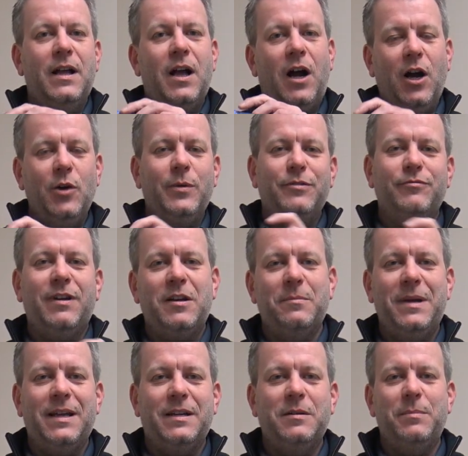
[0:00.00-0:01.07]
I always
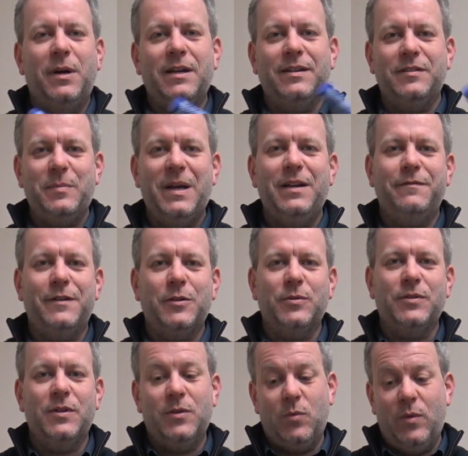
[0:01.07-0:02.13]
recommend buying a spare
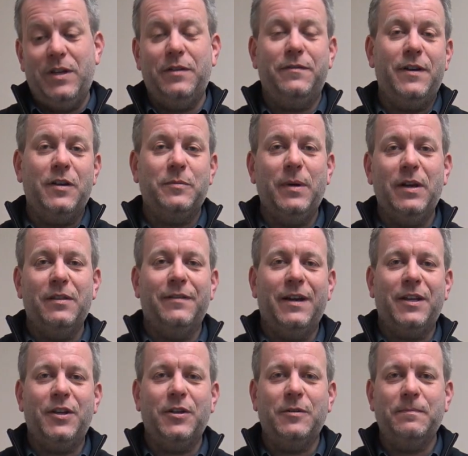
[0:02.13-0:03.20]
filter when you first buy the
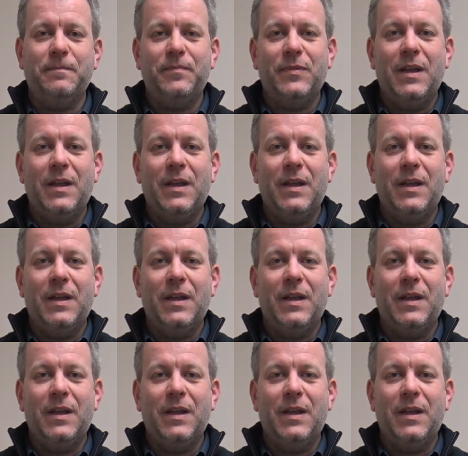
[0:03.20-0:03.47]
vacuum.